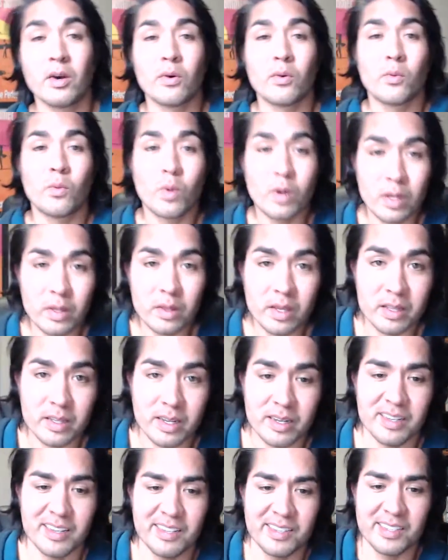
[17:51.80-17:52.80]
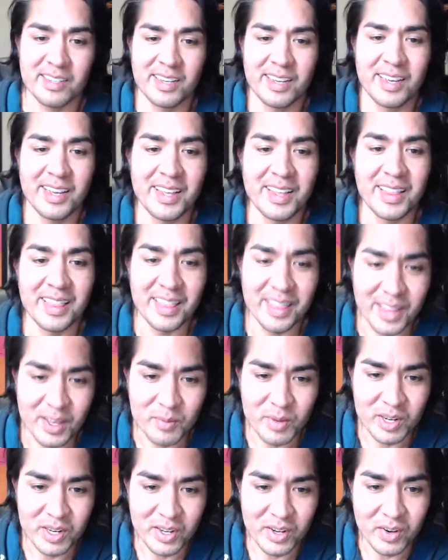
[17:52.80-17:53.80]
What do you think that is? Let
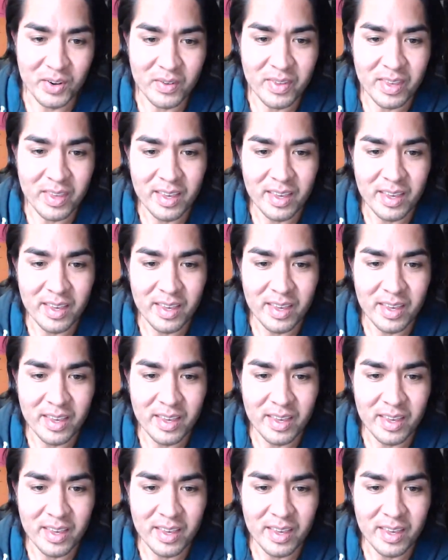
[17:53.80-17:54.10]
me know.